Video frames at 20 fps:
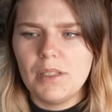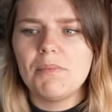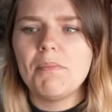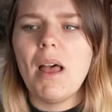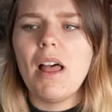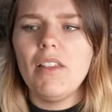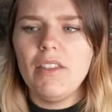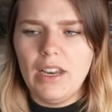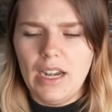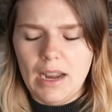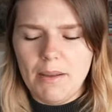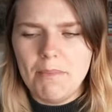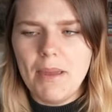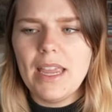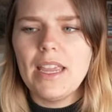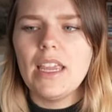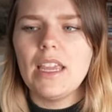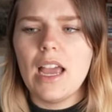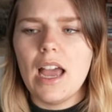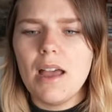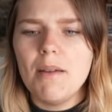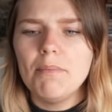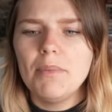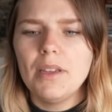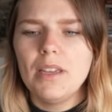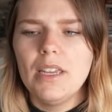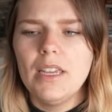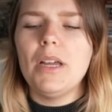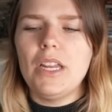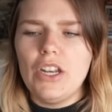smell that I'm making up?
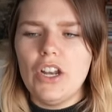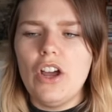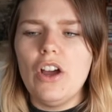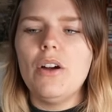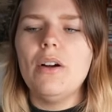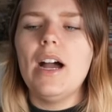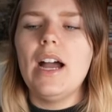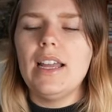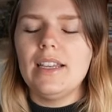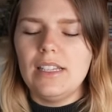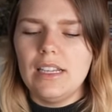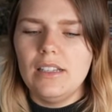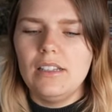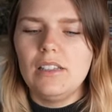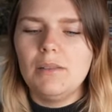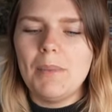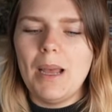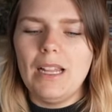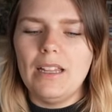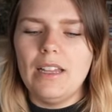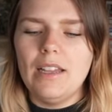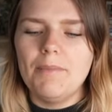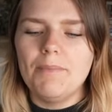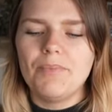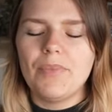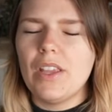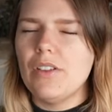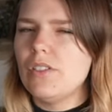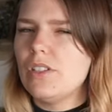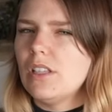But no, I did smell it.
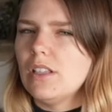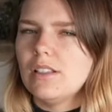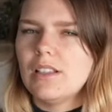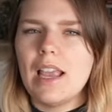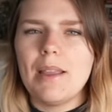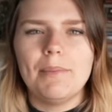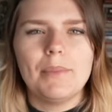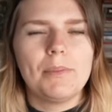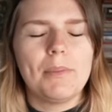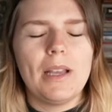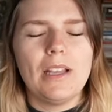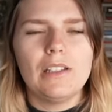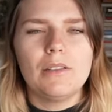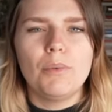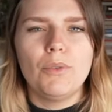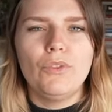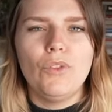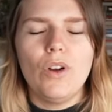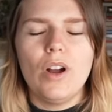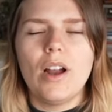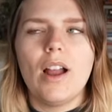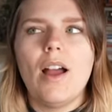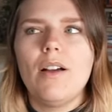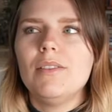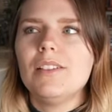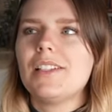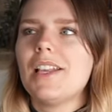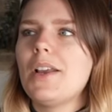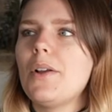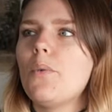It was the same smell as before. I
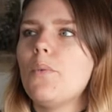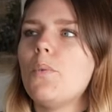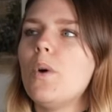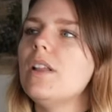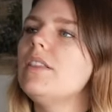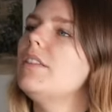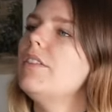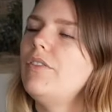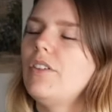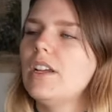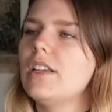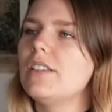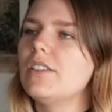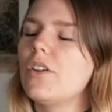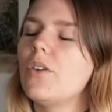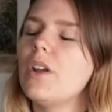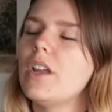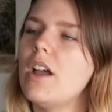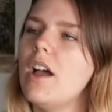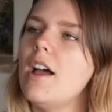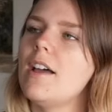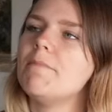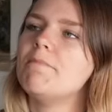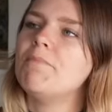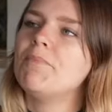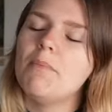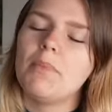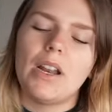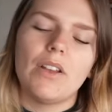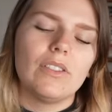was like, what the fuck is going on?
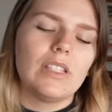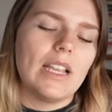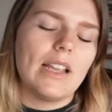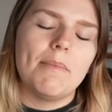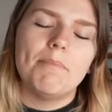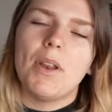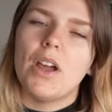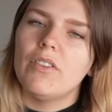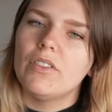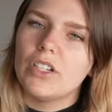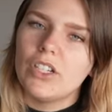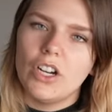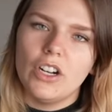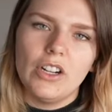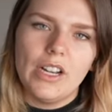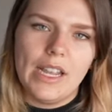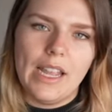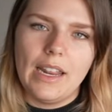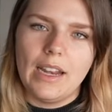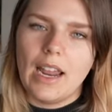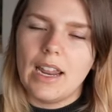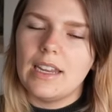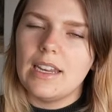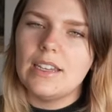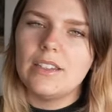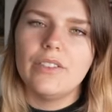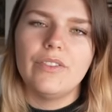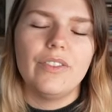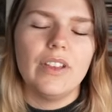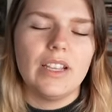But I was like, I'm not returning it. I
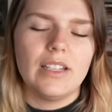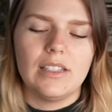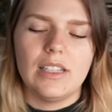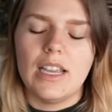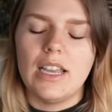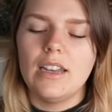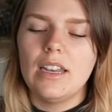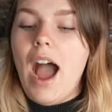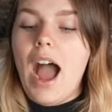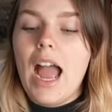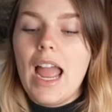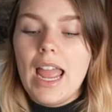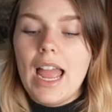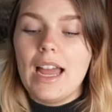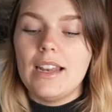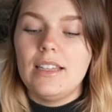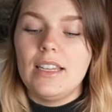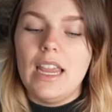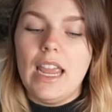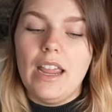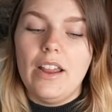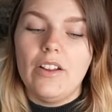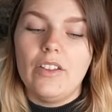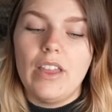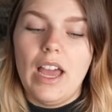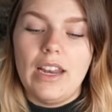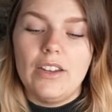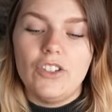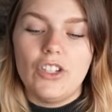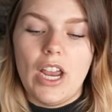need to fix it. I had to air
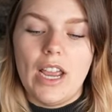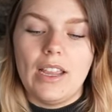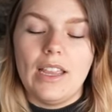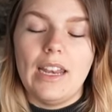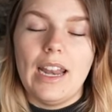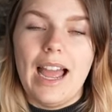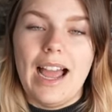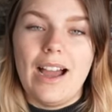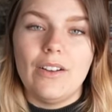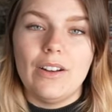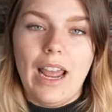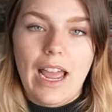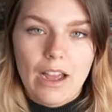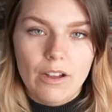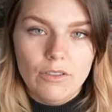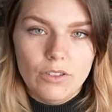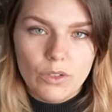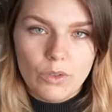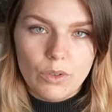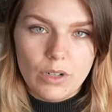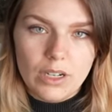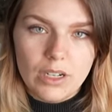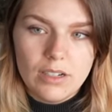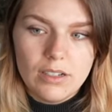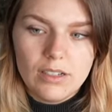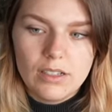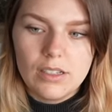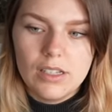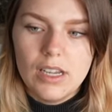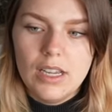that jacket out
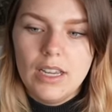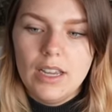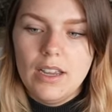outdoors